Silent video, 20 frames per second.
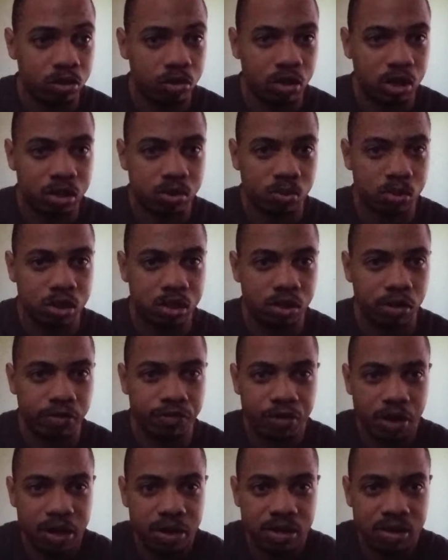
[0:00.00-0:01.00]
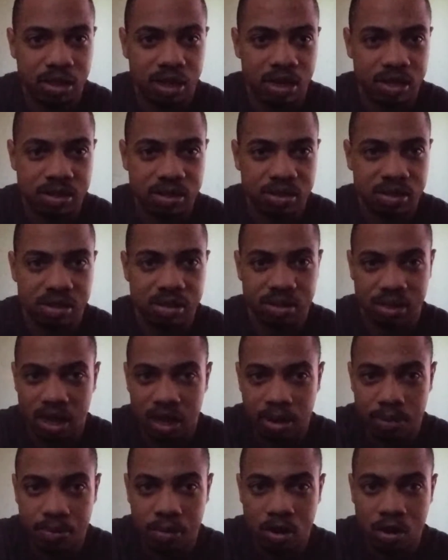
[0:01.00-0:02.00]
because we're still fighting against the
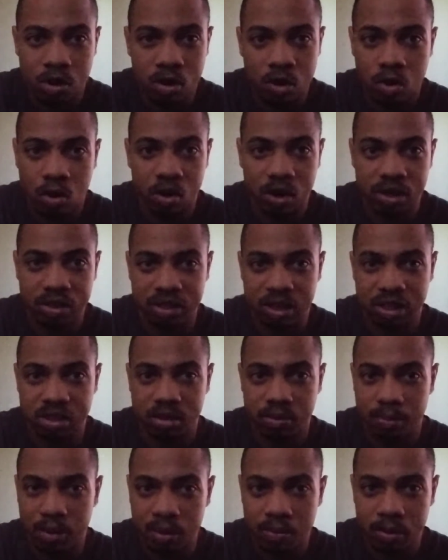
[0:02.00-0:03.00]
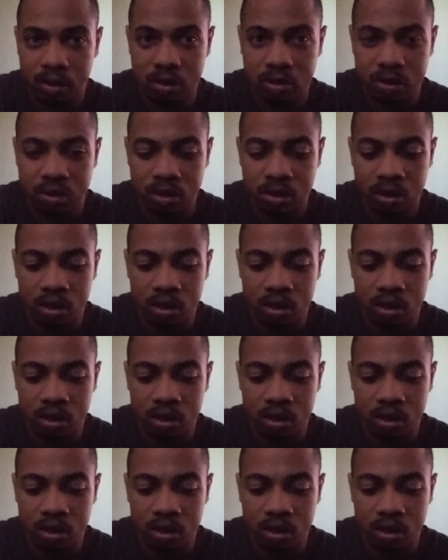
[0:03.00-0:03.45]
same organization members,